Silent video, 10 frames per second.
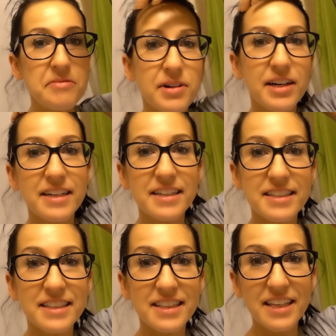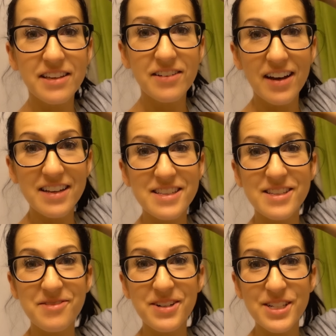but thank you guys
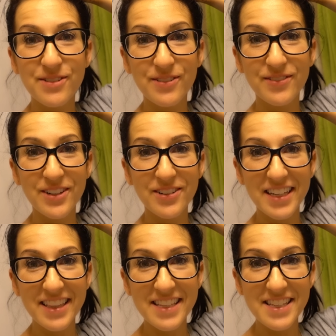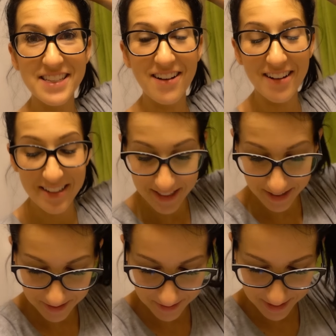so much for voting. This is
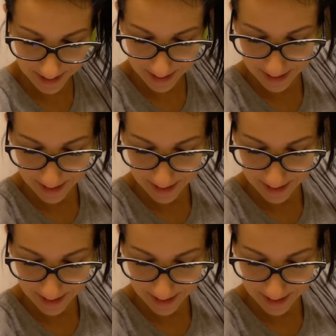awesome.